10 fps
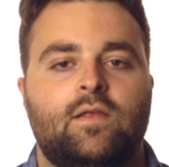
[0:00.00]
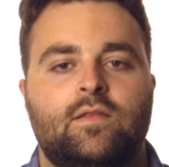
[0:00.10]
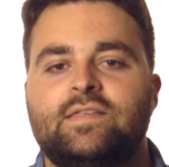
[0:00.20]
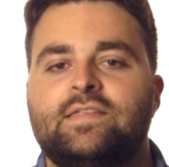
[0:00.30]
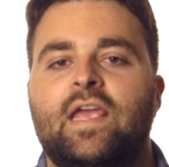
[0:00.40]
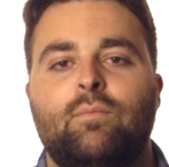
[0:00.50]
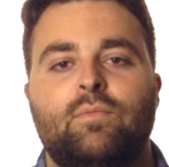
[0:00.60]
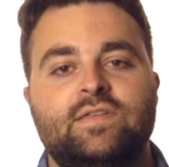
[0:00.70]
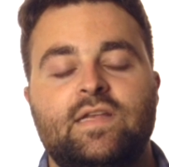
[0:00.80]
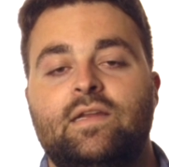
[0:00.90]
This
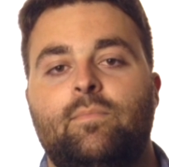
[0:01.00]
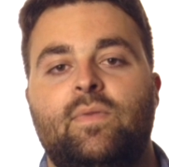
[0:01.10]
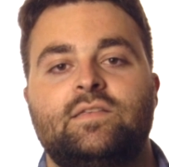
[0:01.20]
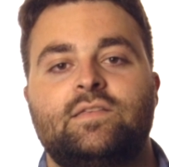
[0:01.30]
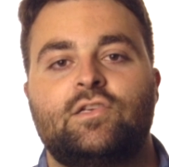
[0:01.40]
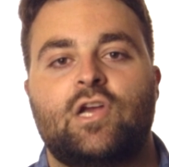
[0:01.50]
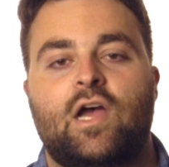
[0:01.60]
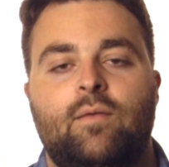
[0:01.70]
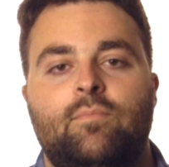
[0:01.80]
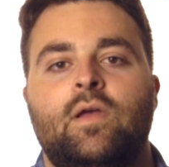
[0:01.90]
camera did an amazing
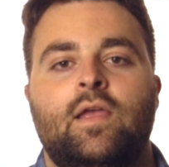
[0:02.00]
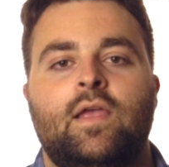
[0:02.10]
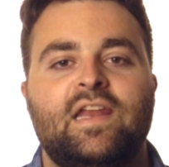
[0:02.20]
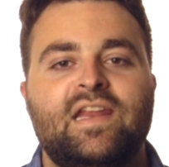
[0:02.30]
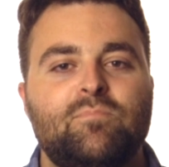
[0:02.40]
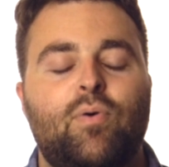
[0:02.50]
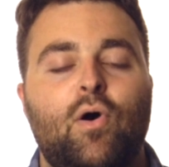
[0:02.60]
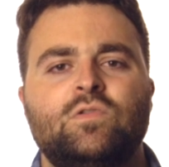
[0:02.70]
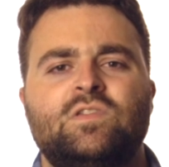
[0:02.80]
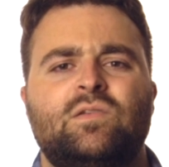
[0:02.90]
job, and in
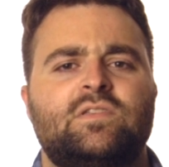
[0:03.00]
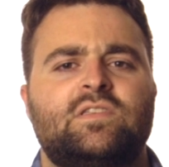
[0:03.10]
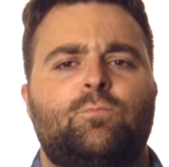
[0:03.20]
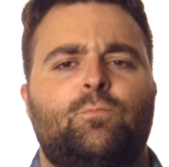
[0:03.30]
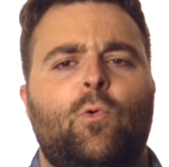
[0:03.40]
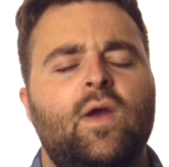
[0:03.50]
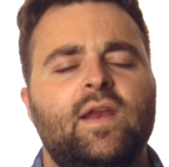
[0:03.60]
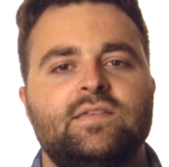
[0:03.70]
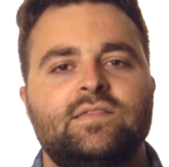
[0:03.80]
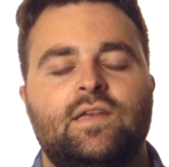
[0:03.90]
post it was
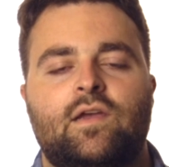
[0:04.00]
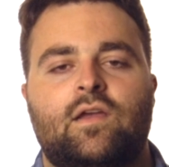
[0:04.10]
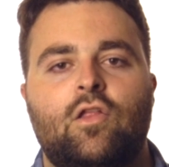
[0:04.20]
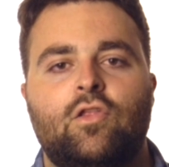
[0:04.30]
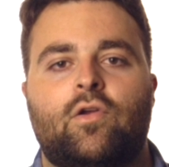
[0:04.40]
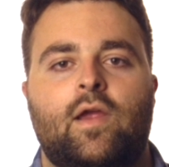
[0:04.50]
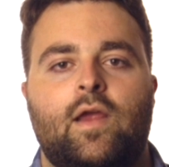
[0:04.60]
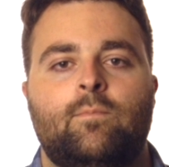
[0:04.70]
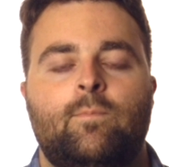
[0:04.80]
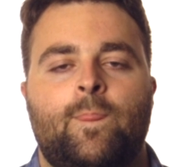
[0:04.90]
quite easy to color grade.